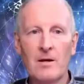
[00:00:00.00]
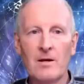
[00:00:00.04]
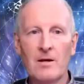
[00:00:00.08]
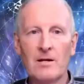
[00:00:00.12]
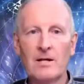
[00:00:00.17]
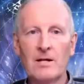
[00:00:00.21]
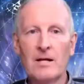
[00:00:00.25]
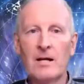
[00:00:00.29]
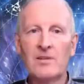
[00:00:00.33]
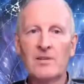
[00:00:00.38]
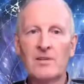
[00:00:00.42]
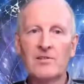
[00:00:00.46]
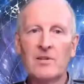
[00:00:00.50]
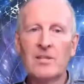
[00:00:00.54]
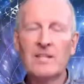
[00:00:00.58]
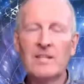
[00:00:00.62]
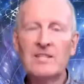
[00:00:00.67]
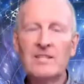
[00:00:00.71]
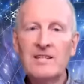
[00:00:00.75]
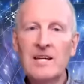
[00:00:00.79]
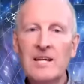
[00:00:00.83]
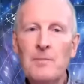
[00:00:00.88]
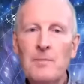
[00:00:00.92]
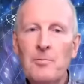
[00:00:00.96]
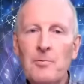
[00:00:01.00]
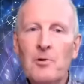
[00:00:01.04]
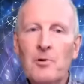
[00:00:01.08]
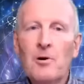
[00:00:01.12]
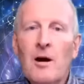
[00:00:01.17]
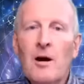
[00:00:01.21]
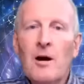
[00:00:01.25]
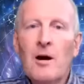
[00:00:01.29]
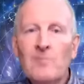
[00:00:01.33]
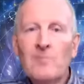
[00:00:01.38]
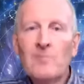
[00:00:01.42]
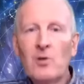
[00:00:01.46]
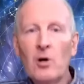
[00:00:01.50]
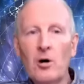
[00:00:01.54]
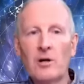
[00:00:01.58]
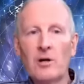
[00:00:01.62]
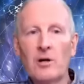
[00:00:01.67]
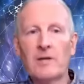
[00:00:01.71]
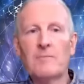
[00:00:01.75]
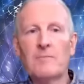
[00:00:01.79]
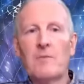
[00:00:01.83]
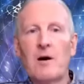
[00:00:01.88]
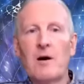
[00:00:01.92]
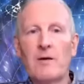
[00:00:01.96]
You know, so the deeper I've gone
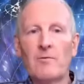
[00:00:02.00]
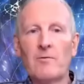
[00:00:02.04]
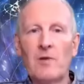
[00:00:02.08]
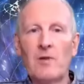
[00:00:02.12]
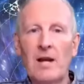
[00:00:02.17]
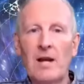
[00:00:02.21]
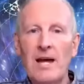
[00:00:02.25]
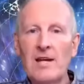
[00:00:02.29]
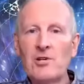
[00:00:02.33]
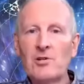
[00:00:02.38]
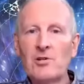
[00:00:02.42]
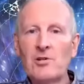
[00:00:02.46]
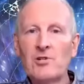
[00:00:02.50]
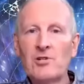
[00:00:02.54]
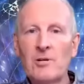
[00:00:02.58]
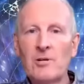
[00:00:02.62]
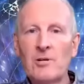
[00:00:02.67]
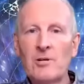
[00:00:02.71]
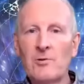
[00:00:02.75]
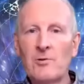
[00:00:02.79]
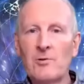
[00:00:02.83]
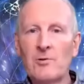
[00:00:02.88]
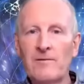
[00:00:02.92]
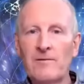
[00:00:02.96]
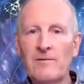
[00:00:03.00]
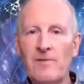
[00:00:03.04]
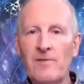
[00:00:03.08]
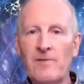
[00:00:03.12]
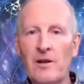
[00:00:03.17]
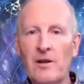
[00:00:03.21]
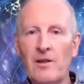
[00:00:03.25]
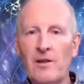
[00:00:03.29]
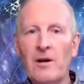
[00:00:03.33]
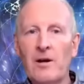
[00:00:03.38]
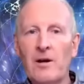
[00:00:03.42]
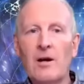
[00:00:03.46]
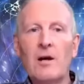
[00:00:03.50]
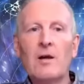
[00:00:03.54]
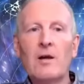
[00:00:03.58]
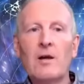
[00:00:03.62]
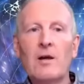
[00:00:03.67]
in my relationship with the Father,